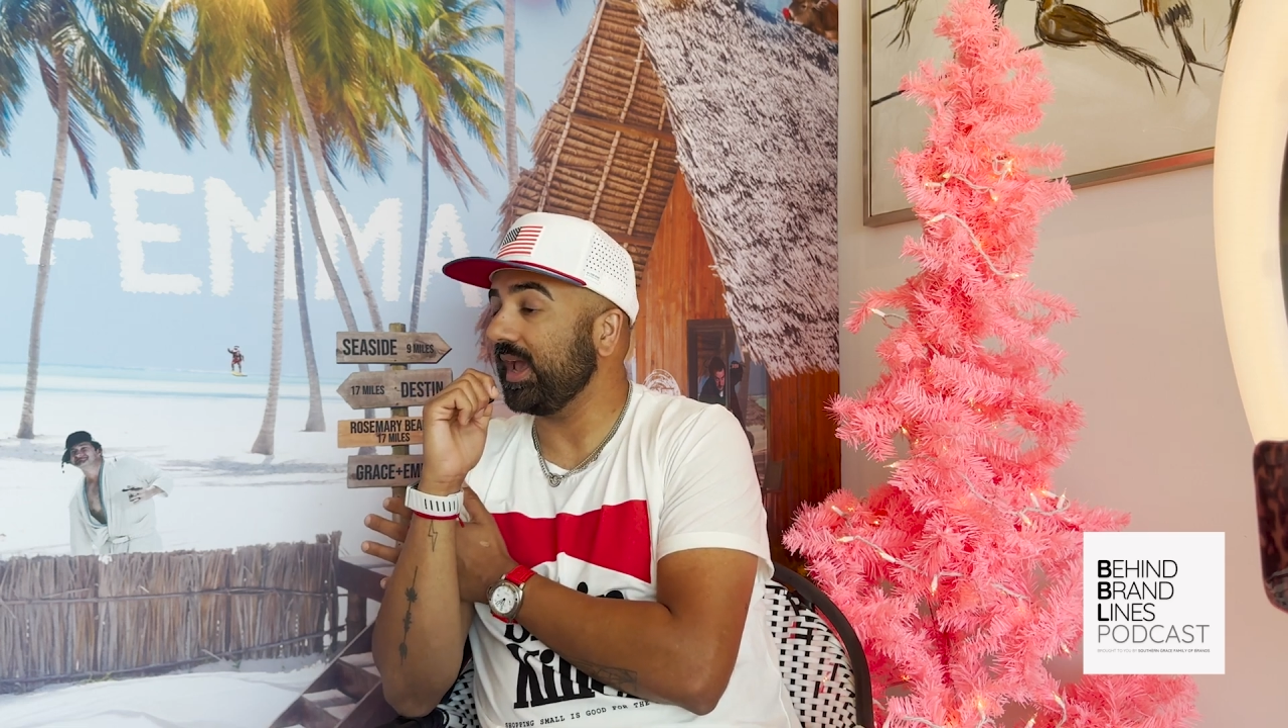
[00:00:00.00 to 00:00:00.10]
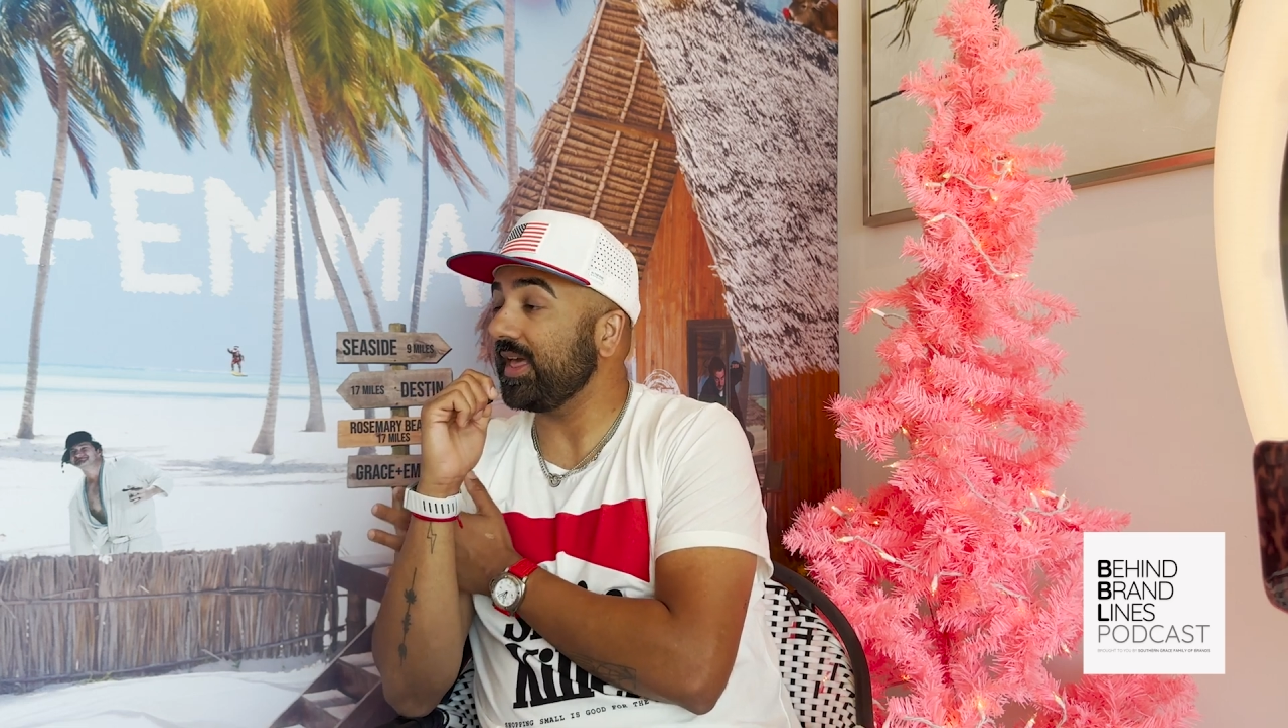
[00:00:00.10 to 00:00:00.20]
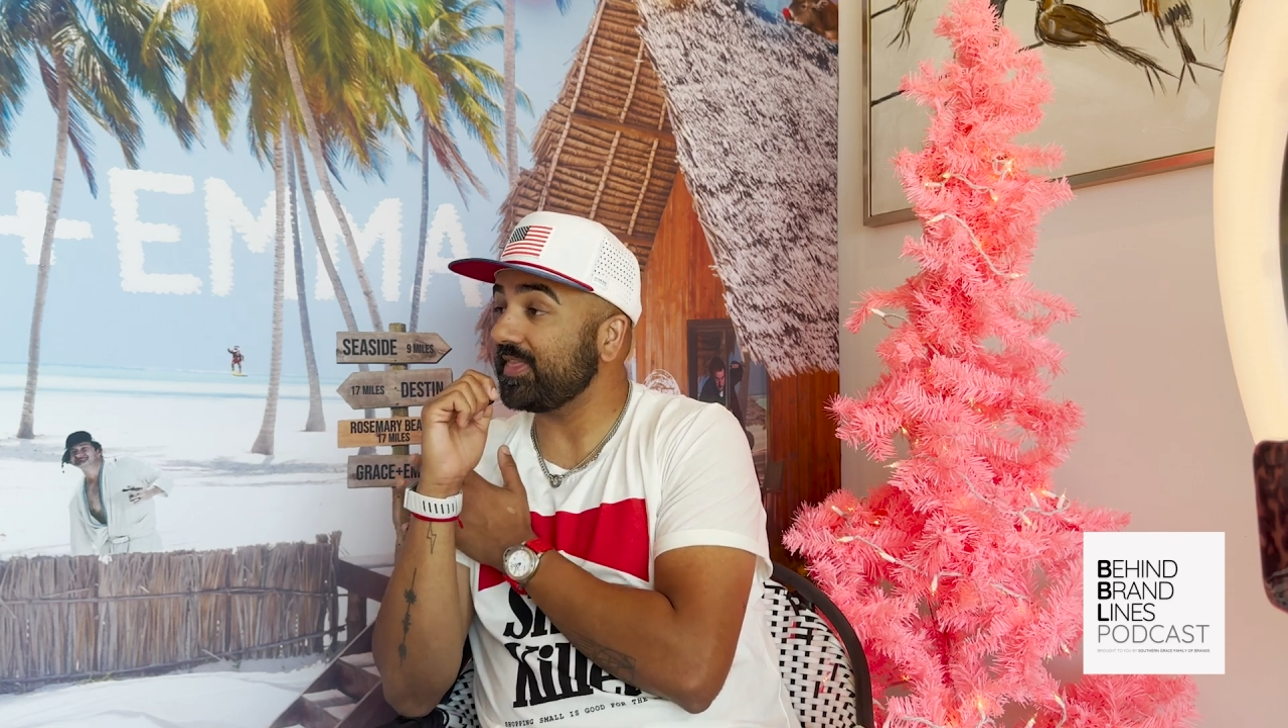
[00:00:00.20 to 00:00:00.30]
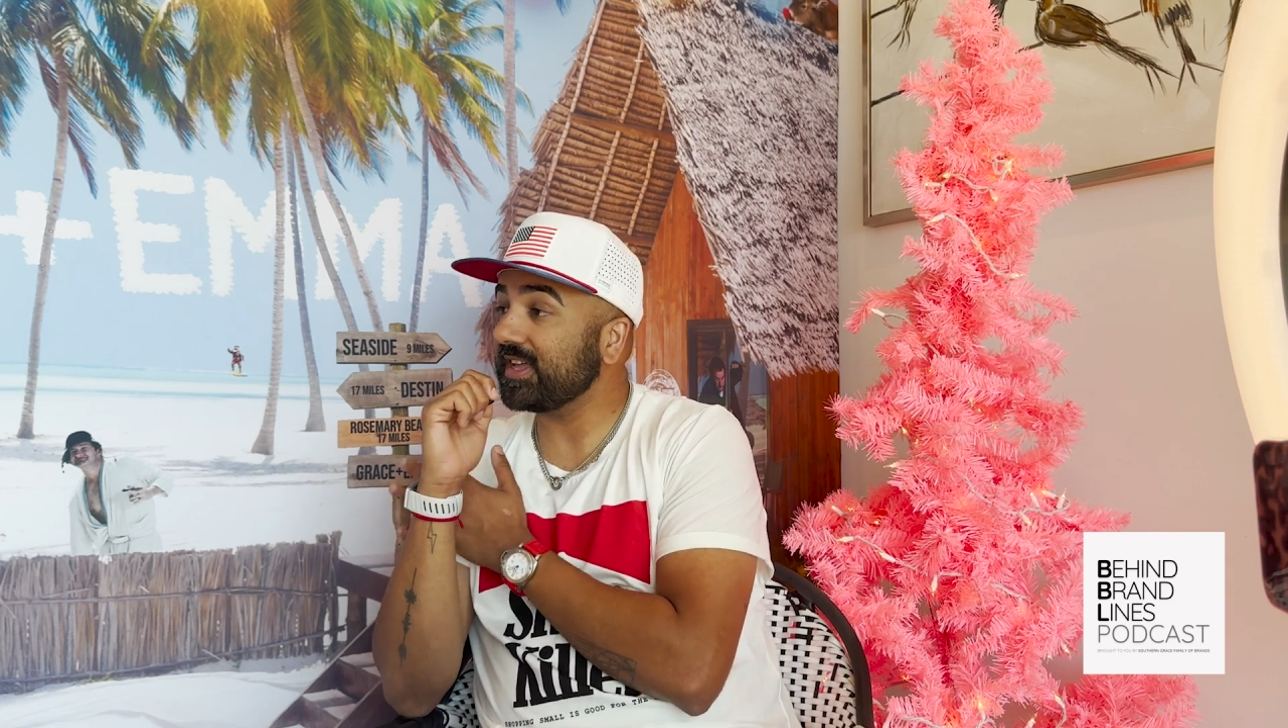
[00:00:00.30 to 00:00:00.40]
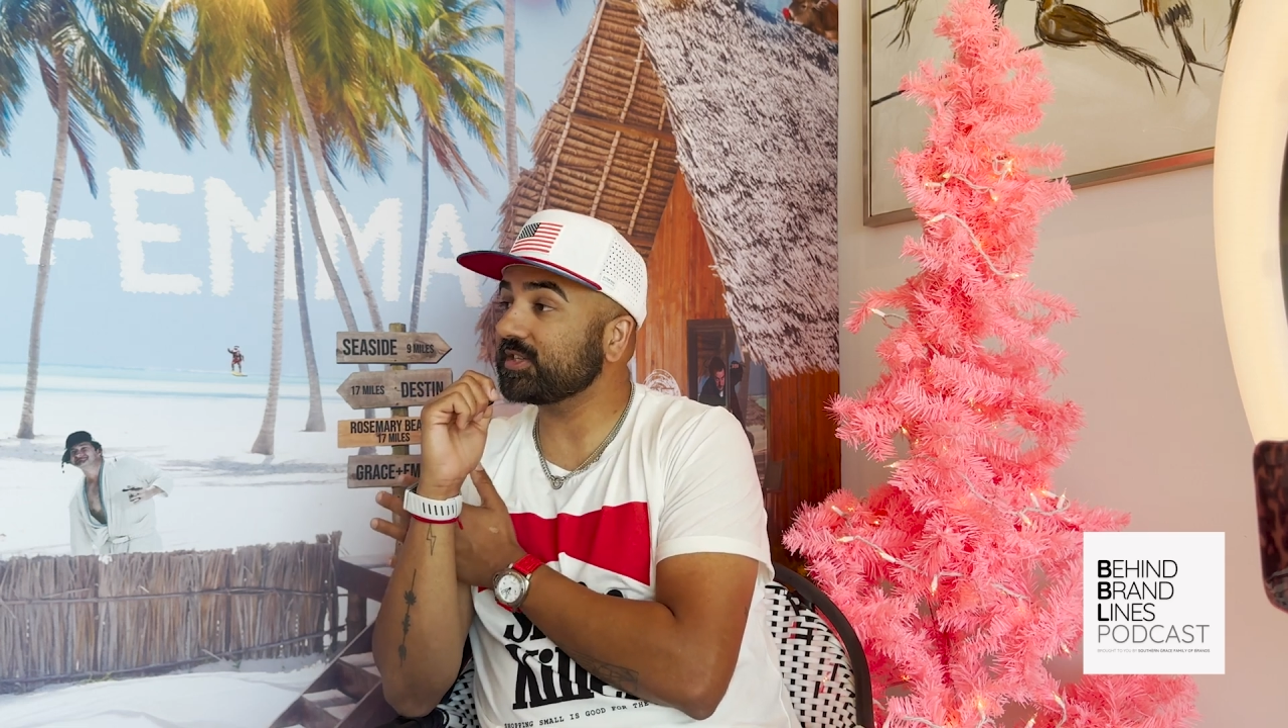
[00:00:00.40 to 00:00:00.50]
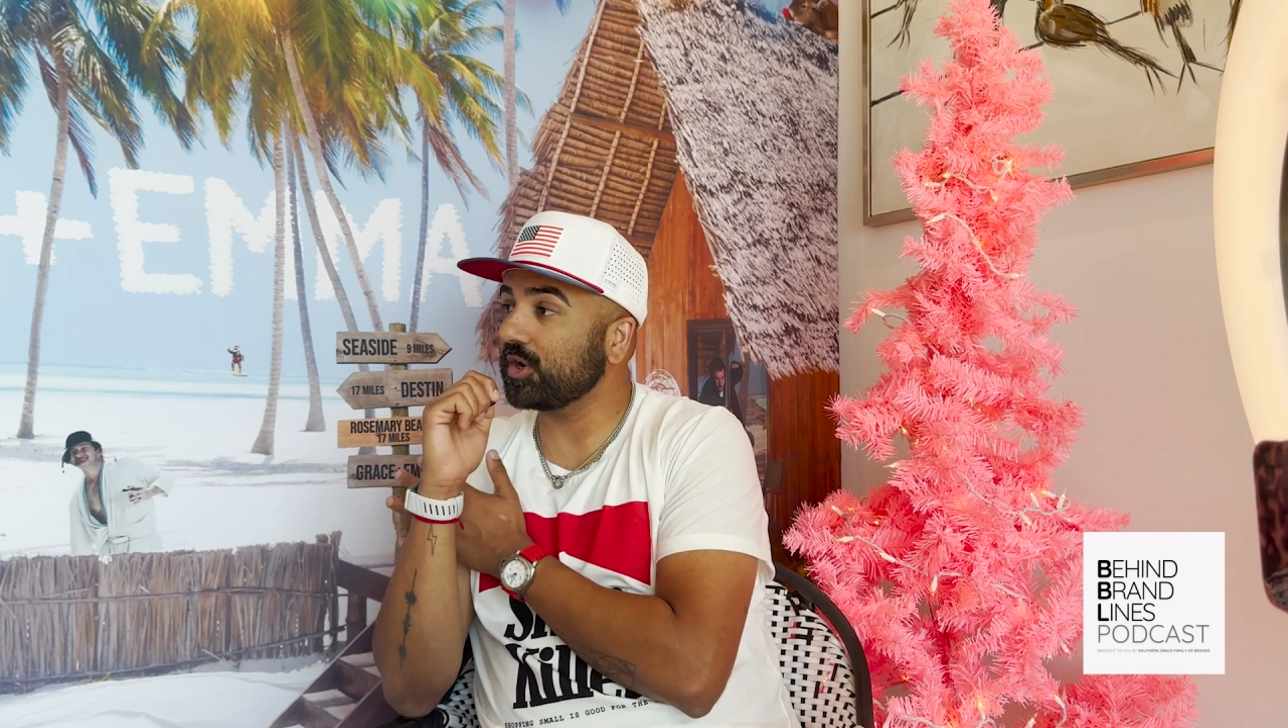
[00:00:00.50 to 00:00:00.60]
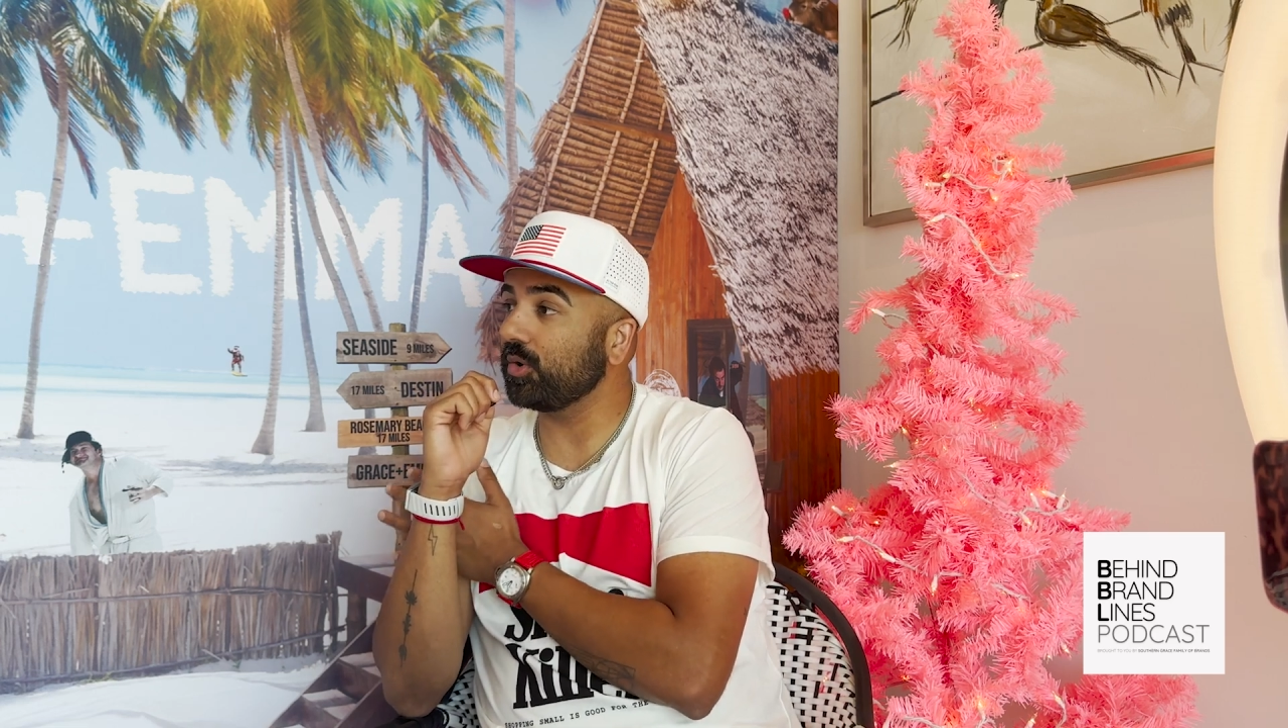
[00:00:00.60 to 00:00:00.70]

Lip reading: and that's